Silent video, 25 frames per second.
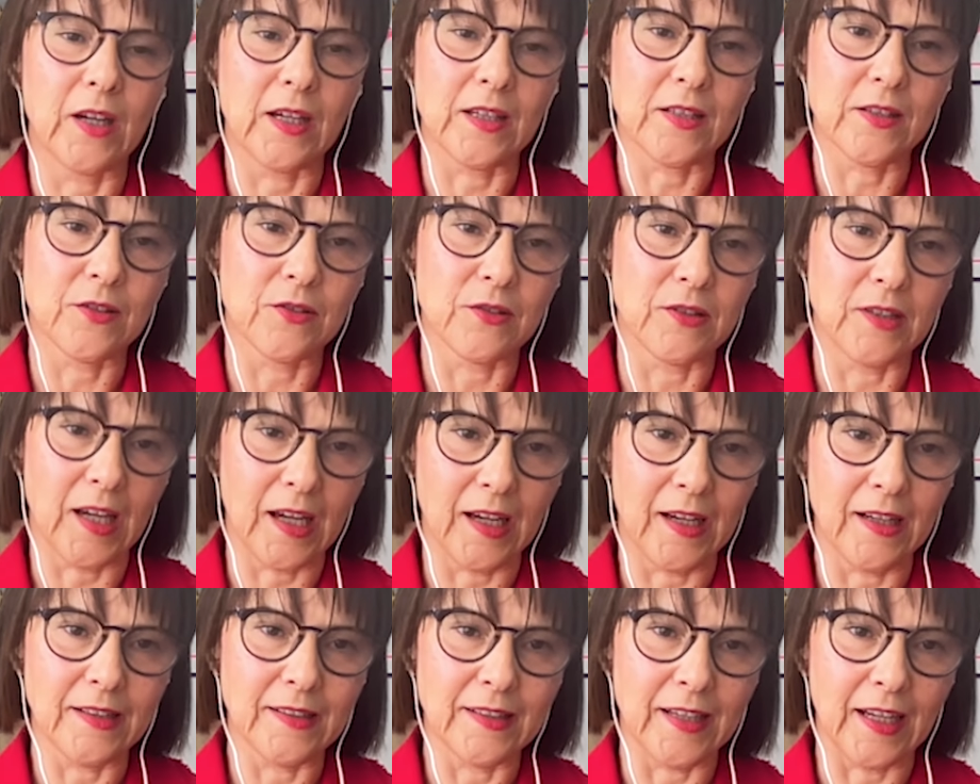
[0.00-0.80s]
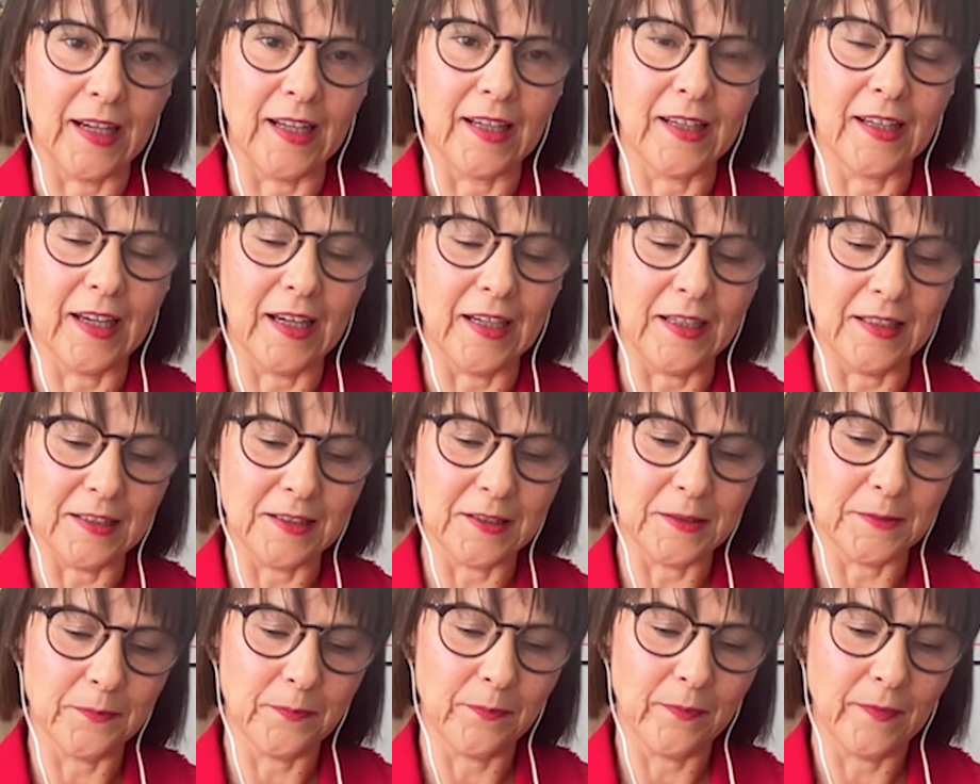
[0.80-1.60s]
us to
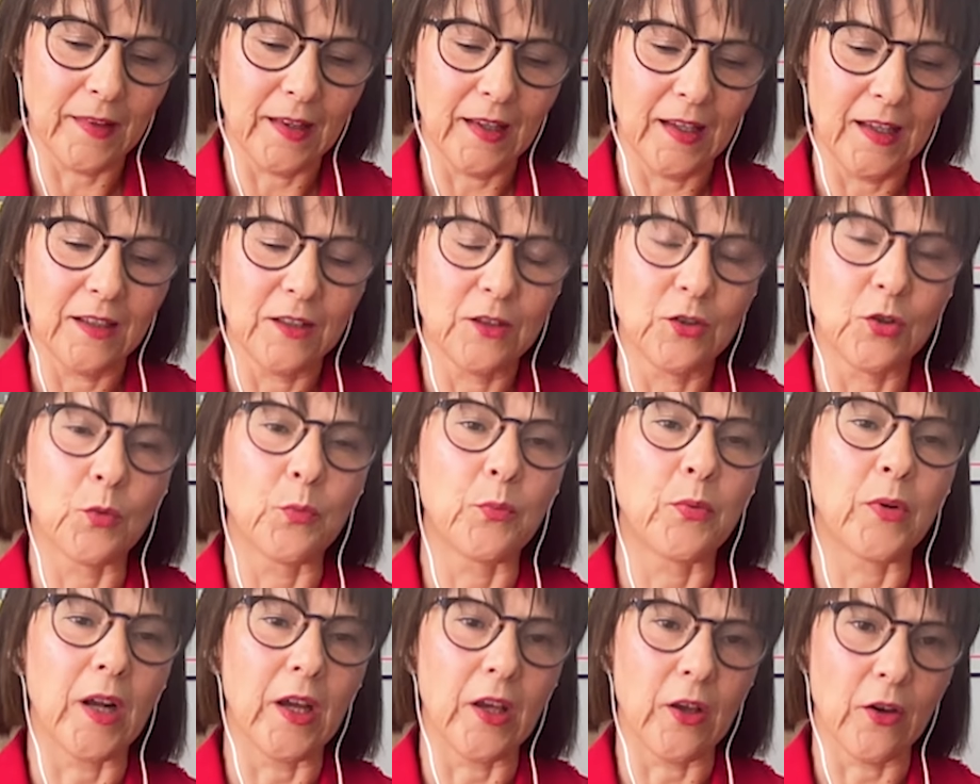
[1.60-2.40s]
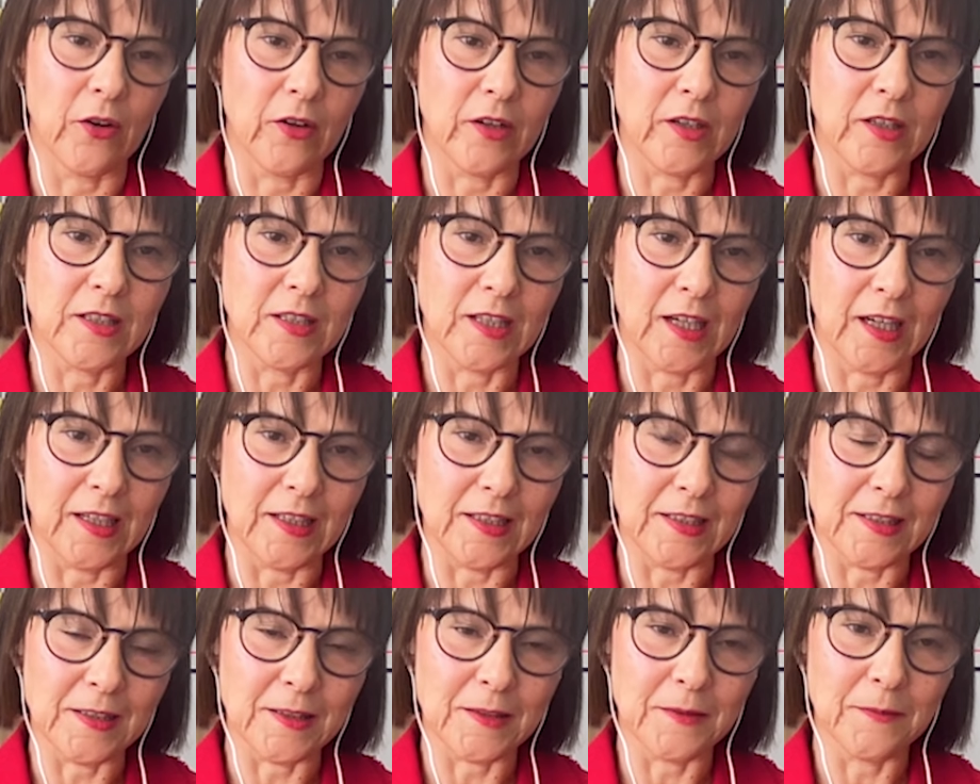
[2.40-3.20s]
delegate, to
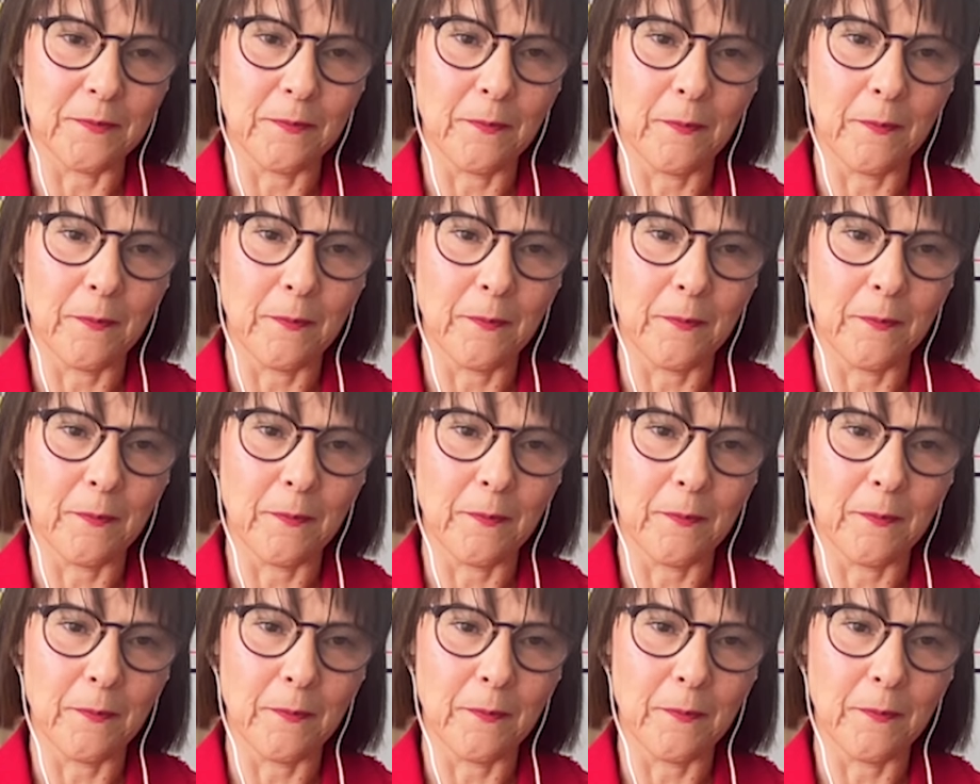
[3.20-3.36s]
prioritize.